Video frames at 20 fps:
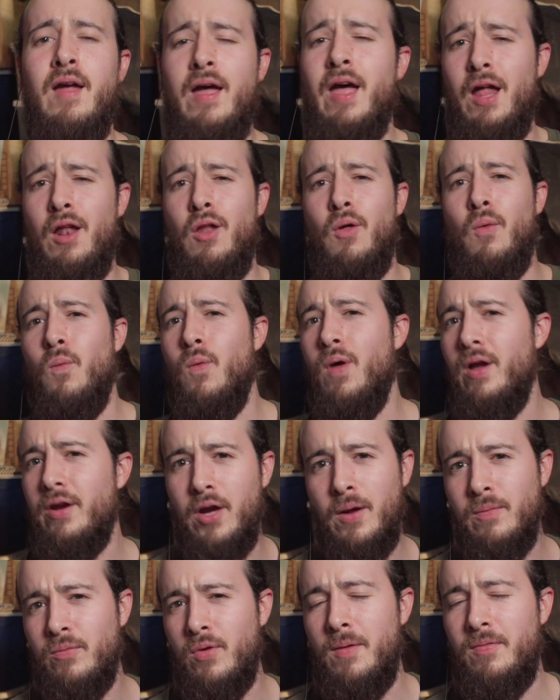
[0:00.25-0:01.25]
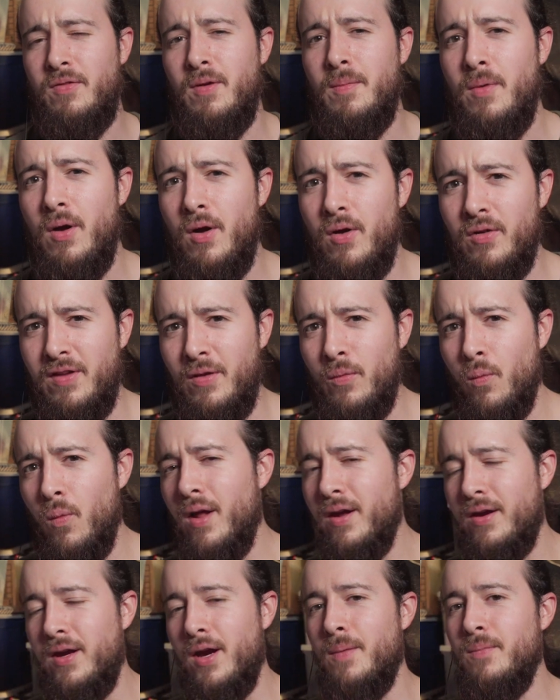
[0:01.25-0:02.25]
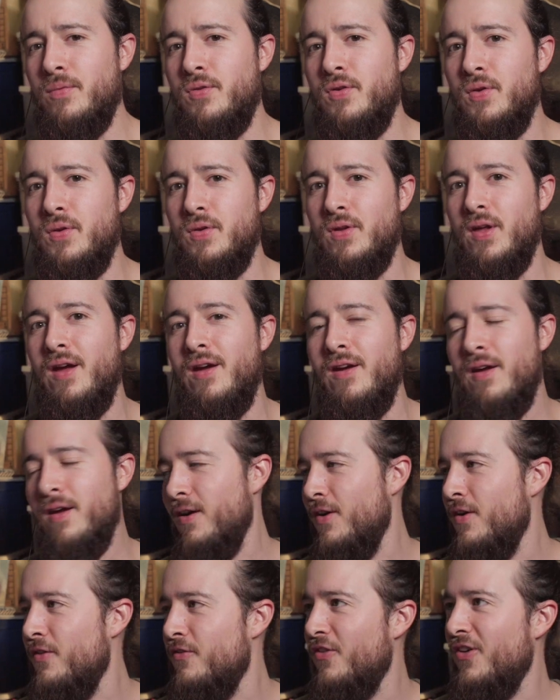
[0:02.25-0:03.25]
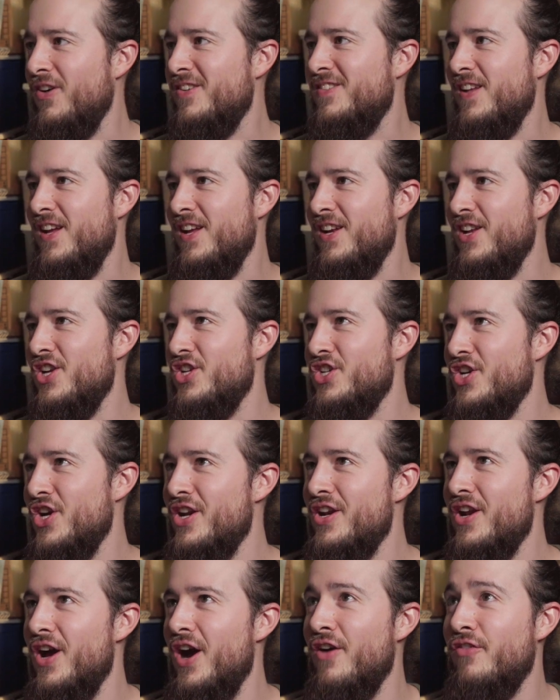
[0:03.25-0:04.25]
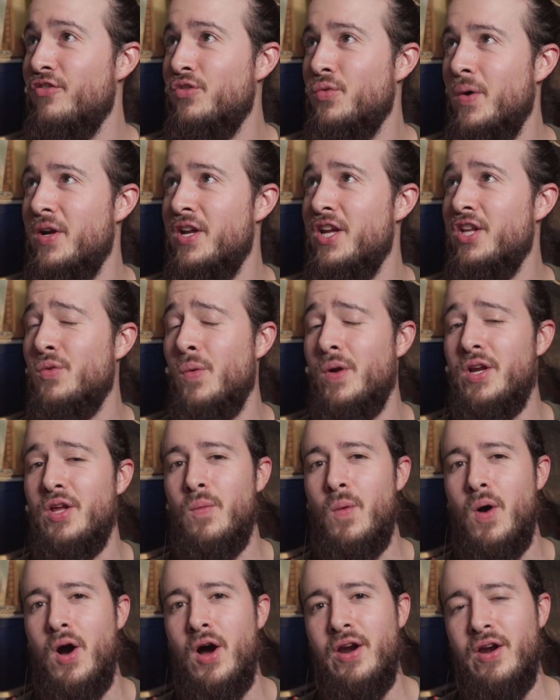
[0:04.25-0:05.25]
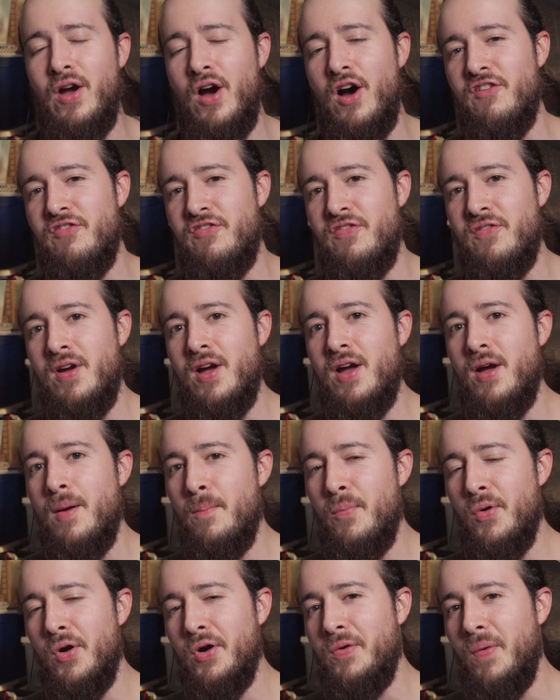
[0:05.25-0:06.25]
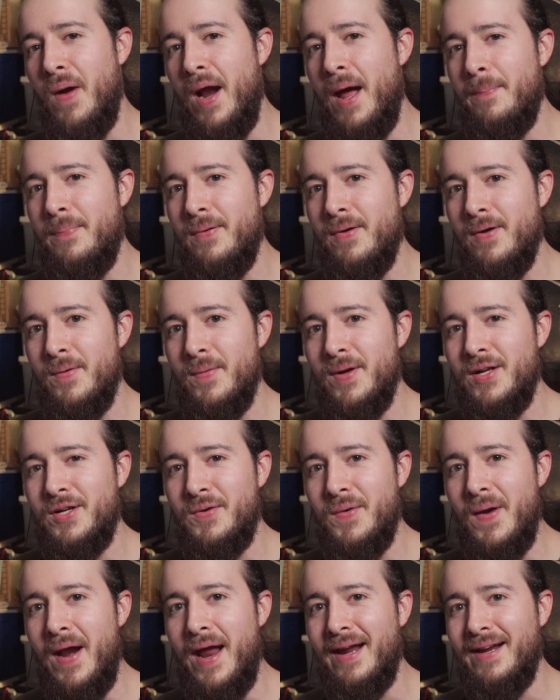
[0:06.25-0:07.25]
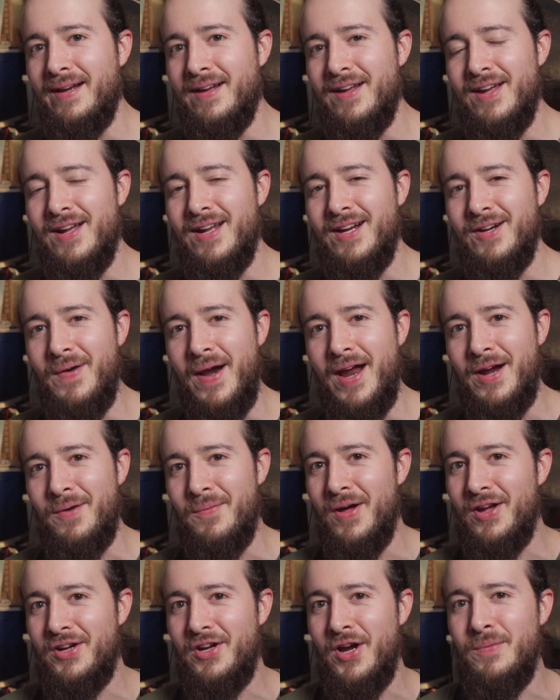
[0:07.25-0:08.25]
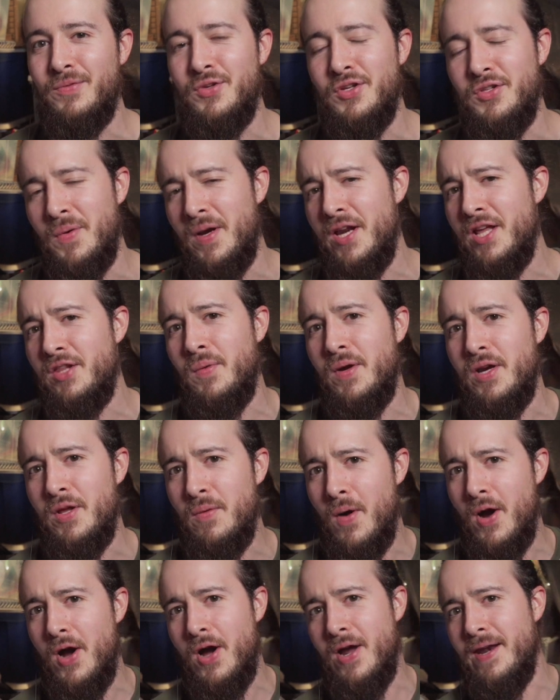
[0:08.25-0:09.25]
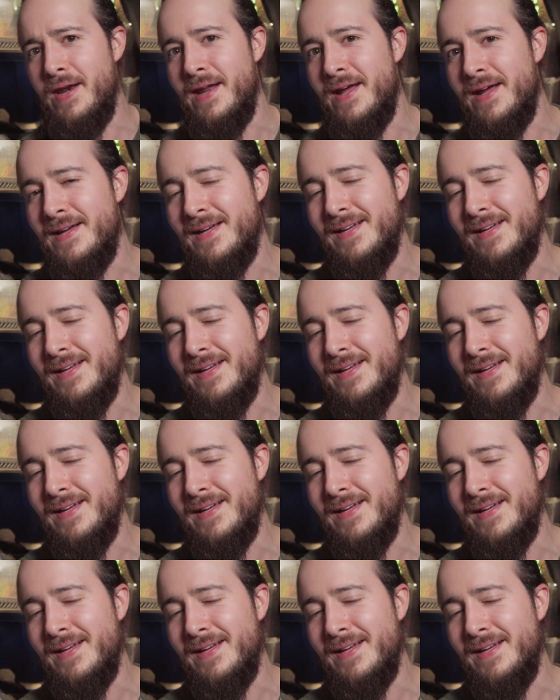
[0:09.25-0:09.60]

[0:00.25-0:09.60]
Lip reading: Hello, welcome to Awesome Bros, and welcome to the first edition of 2021 of BrewCrap with Craig. Craig, welcome to 2021.